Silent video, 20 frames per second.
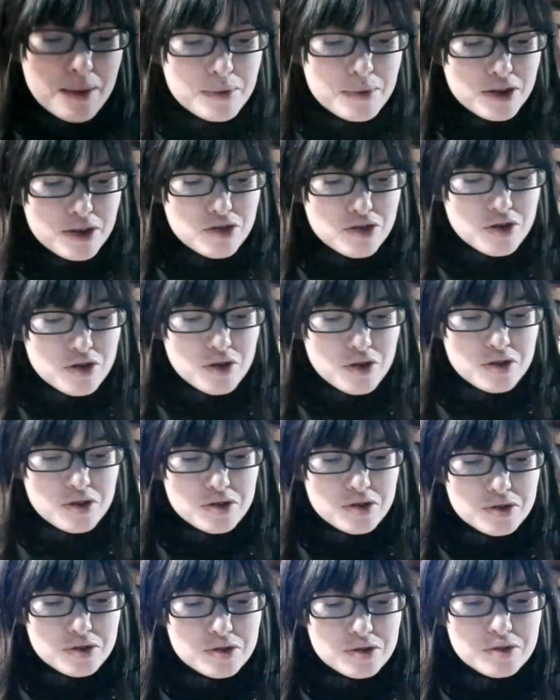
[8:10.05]
I'm gonna show
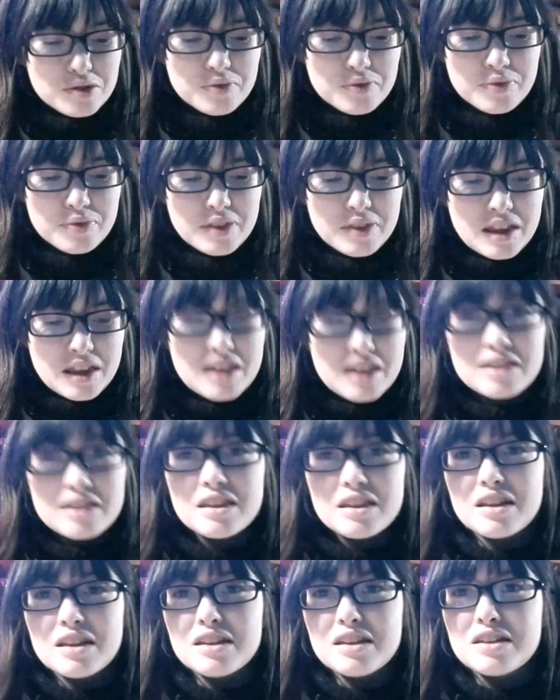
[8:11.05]
you
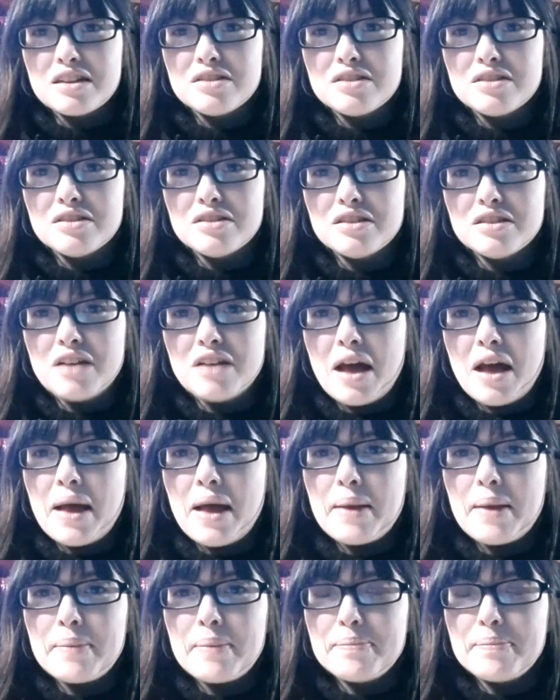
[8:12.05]
the little
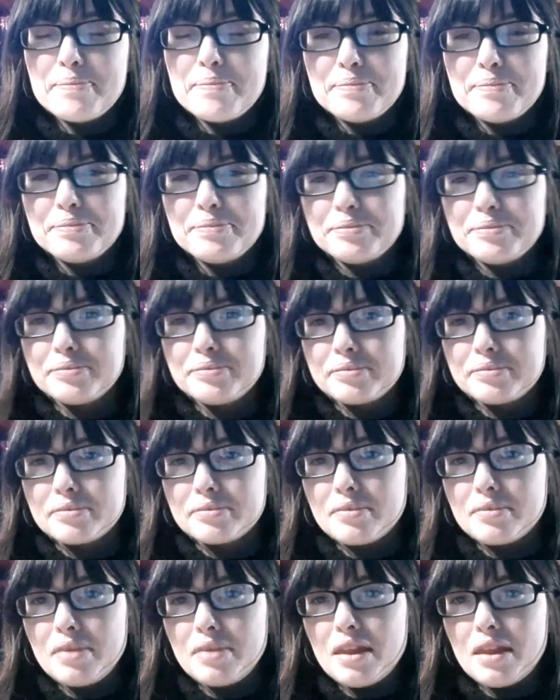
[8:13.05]
um,
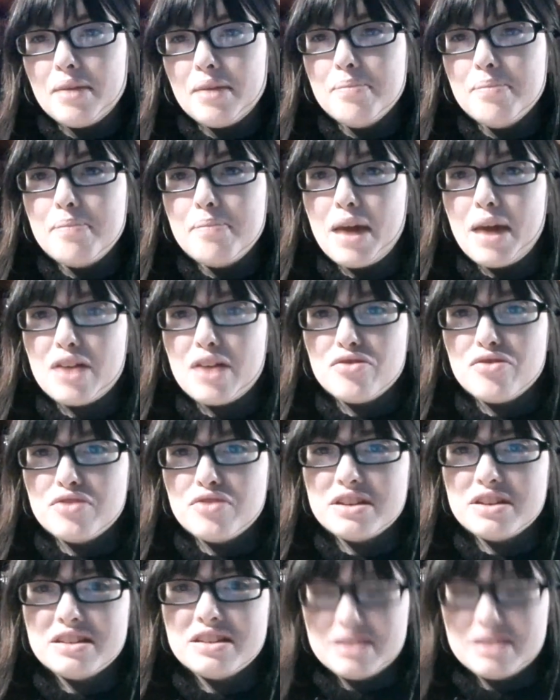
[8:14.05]

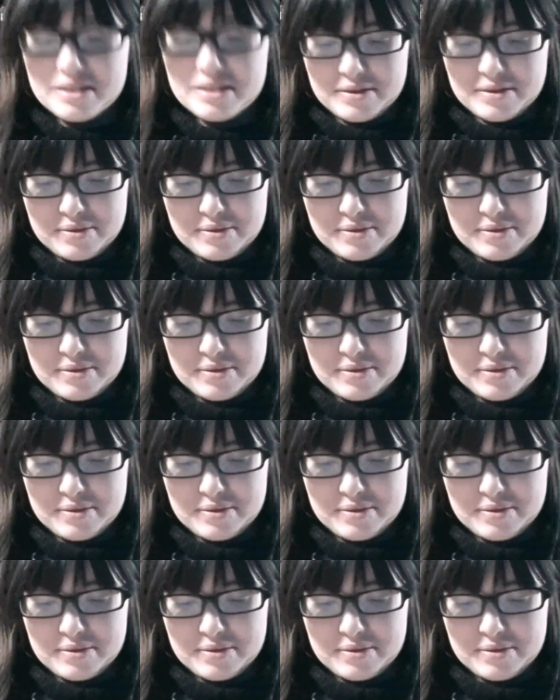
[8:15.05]
mattress